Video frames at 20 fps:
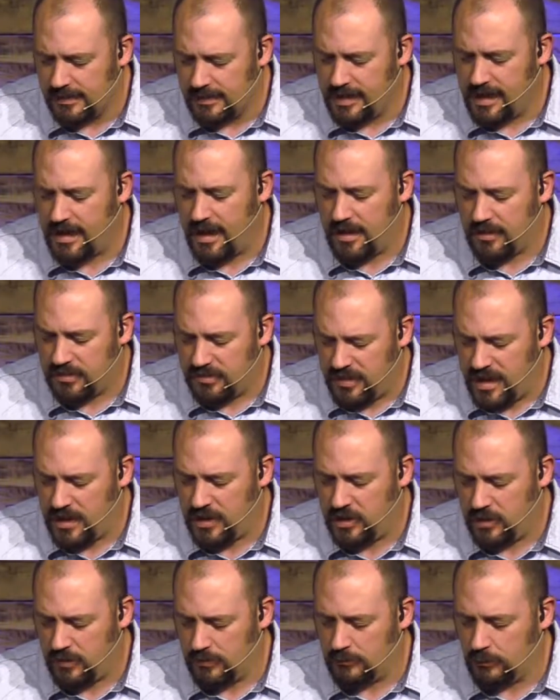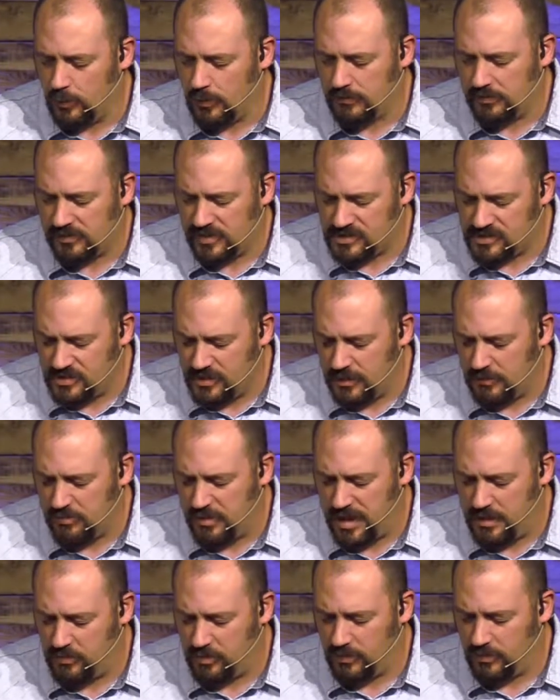God, I thank you, Lord, for these good
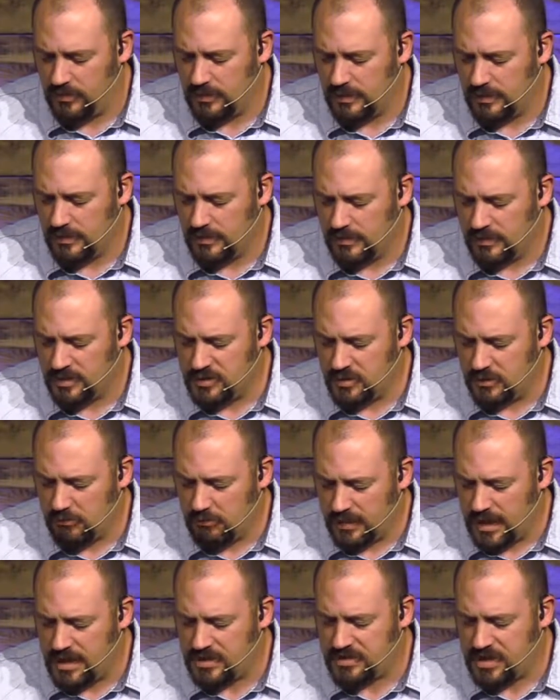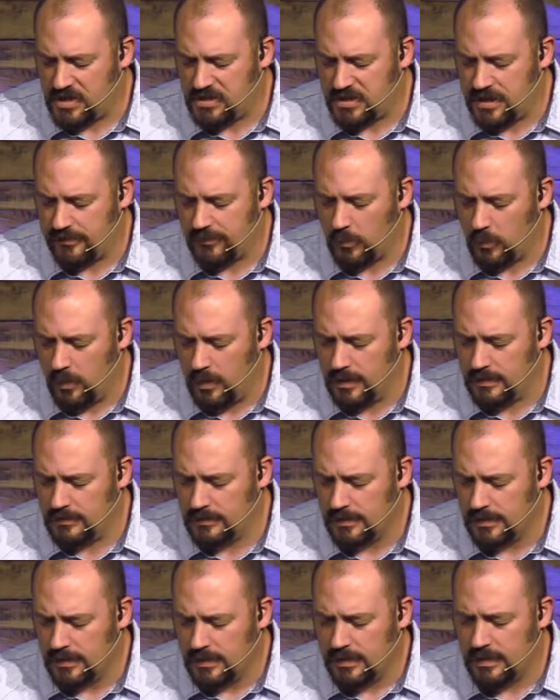people, that you'd bless each and every one.
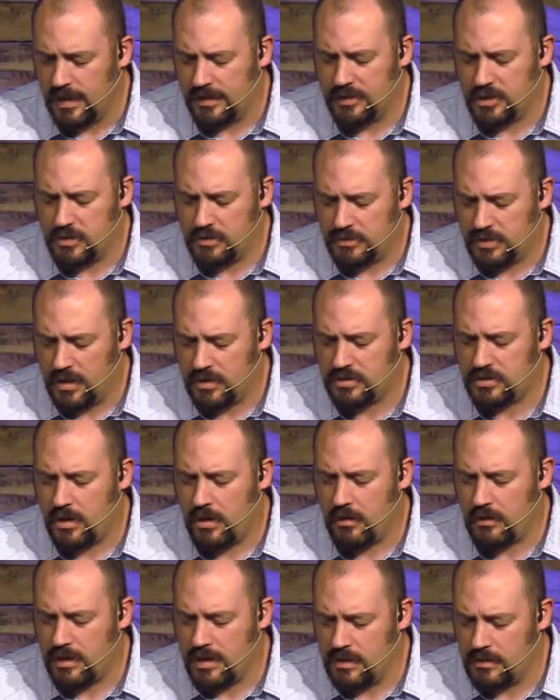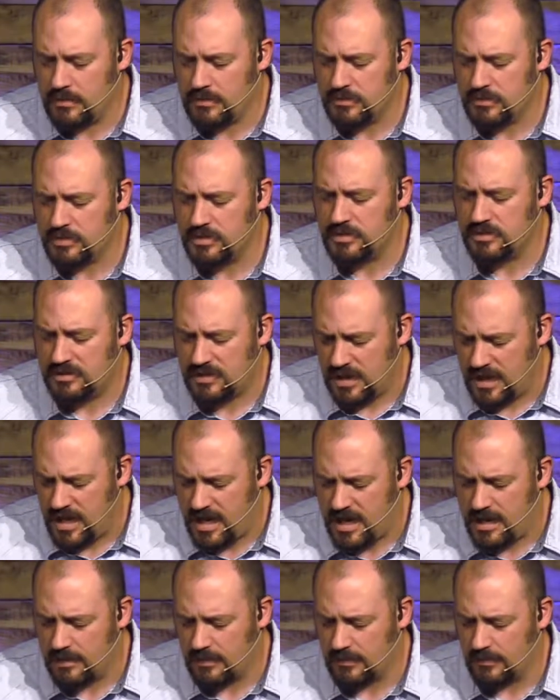God, that you touch our ears to
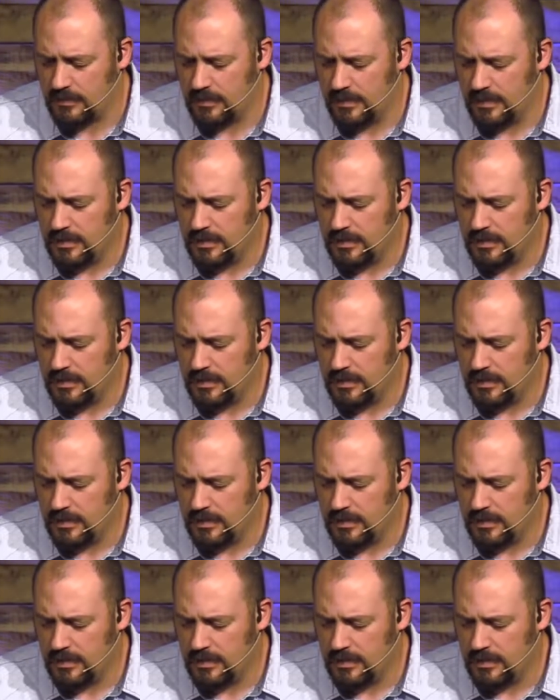hear.